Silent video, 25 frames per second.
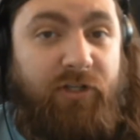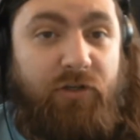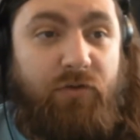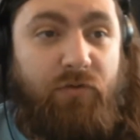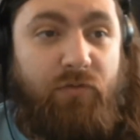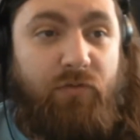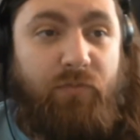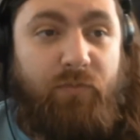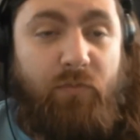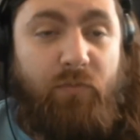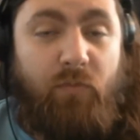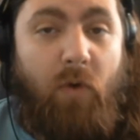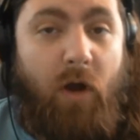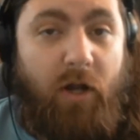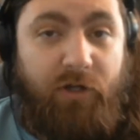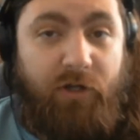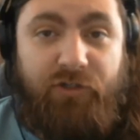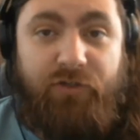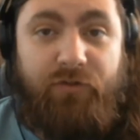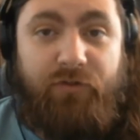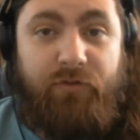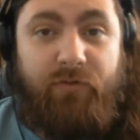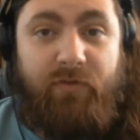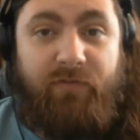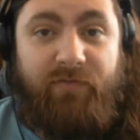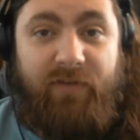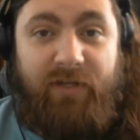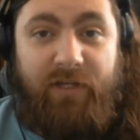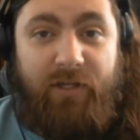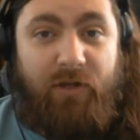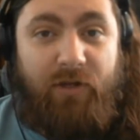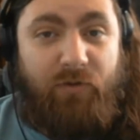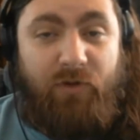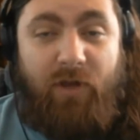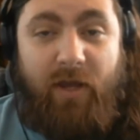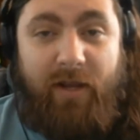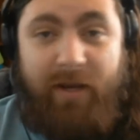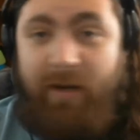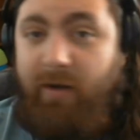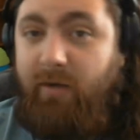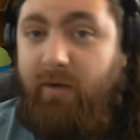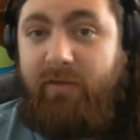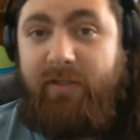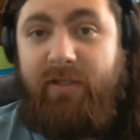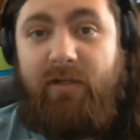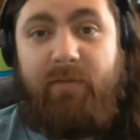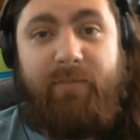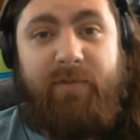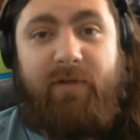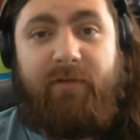You watch through the video, cut out a
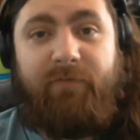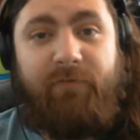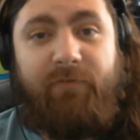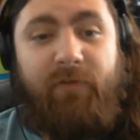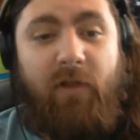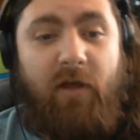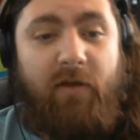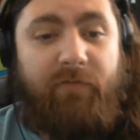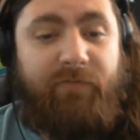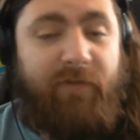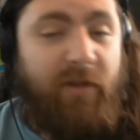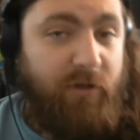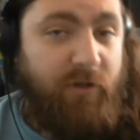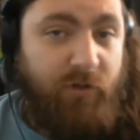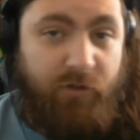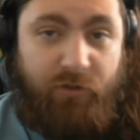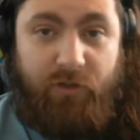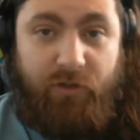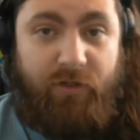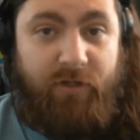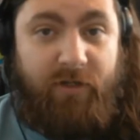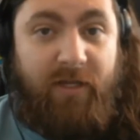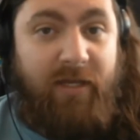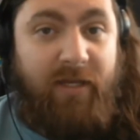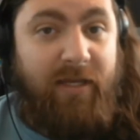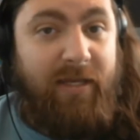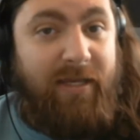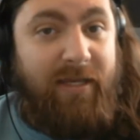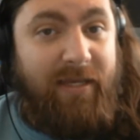little bit of fluff, and you're good.